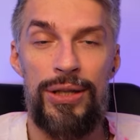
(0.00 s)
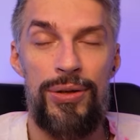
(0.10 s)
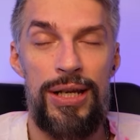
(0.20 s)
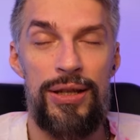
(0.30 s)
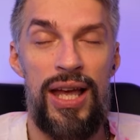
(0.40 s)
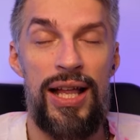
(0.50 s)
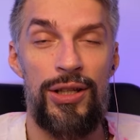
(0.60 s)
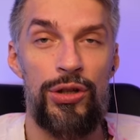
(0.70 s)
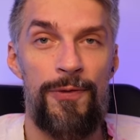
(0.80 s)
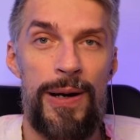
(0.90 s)
you need a
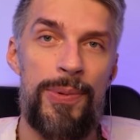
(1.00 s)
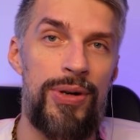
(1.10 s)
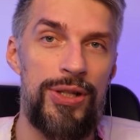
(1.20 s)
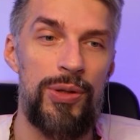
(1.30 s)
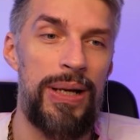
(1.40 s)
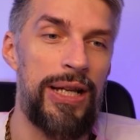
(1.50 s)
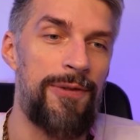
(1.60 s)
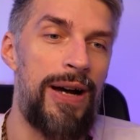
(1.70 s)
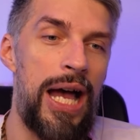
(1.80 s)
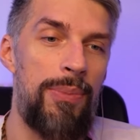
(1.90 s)
lot of upgrades to make it
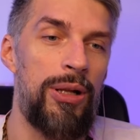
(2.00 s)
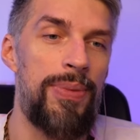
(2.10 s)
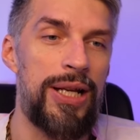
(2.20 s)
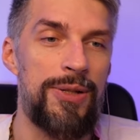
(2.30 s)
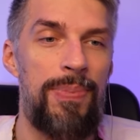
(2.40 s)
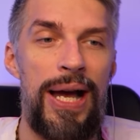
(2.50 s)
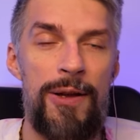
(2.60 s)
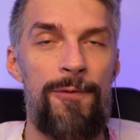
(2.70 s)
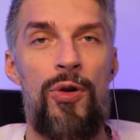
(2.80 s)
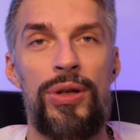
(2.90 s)
viable, because by
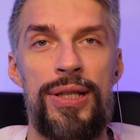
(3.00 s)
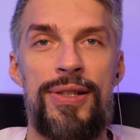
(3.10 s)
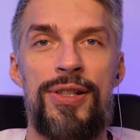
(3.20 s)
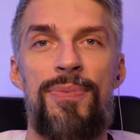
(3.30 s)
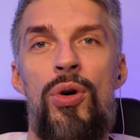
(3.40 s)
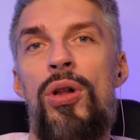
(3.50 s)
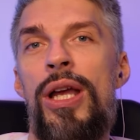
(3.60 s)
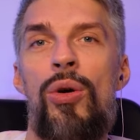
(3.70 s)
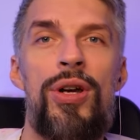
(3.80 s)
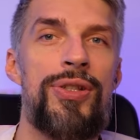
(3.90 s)
default it's a small
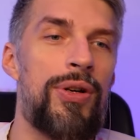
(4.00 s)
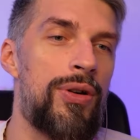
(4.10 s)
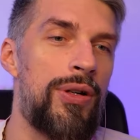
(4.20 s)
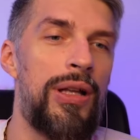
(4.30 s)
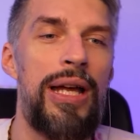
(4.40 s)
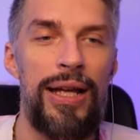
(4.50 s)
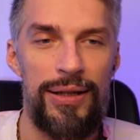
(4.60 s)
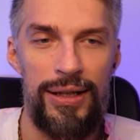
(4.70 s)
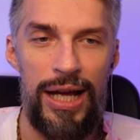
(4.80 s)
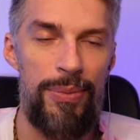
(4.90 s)
AoE circle,
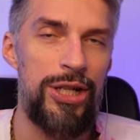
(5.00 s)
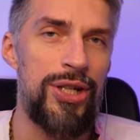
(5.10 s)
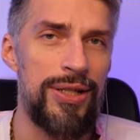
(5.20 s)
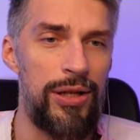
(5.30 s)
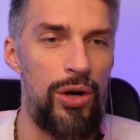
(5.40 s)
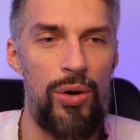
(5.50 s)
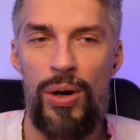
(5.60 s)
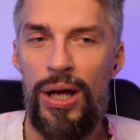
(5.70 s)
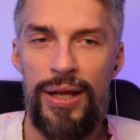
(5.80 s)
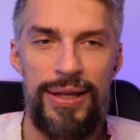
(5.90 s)
the damage is low,
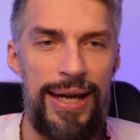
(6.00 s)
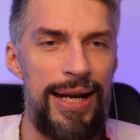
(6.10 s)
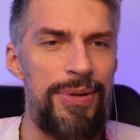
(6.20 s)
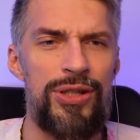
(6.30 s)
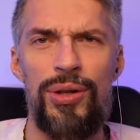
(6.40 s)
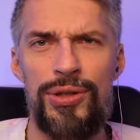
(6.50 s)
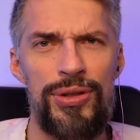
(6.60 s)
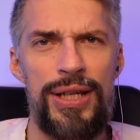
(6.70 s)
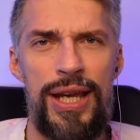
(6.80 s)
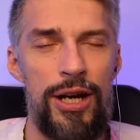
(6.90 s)
the enemies don't
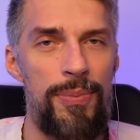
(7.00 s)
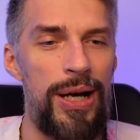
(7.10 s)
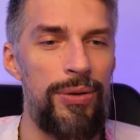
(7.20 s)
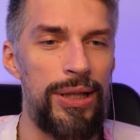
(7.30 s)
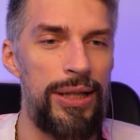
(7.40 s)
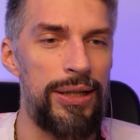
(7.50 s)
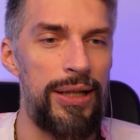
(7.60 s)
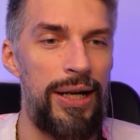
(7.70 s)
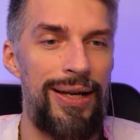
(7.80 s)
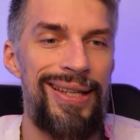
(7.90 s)
really care about it.
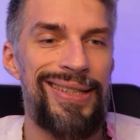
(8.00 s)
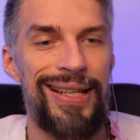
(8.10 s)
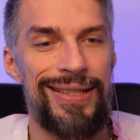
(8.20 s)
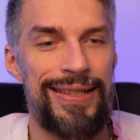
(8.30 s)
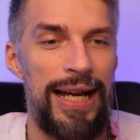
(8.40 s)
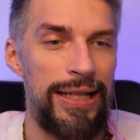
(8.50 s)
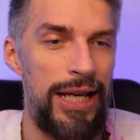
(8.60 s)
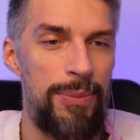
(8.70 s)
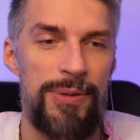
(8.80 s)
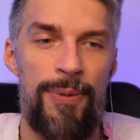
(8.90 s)
It can stun
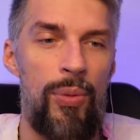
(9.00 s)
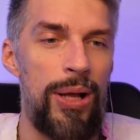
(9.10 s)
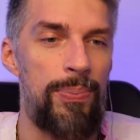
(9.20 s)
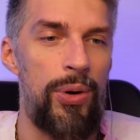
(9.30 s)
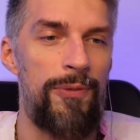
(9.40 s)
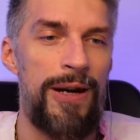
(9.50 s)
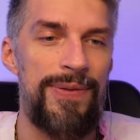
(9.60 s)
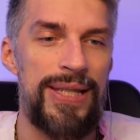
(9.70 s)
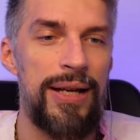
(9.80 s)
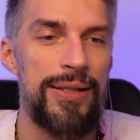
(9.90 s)
enemies for 1.5
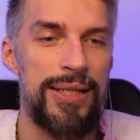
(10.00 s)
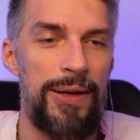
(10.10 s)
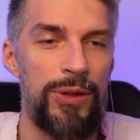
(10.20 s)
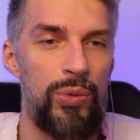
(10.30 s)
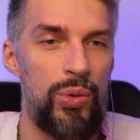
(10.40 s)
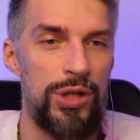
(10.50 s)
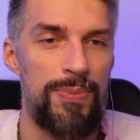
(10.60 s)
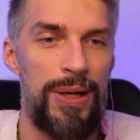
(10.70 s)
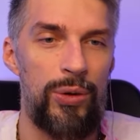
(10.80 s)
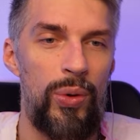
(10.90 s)
seconds afterwards,
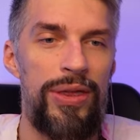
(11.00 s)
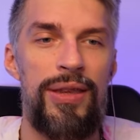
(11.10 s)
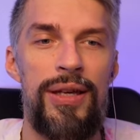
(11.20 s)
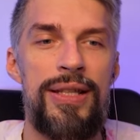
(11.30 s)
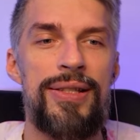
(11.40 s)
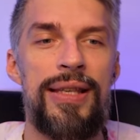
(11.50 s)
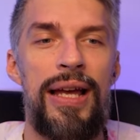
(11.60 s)
but with its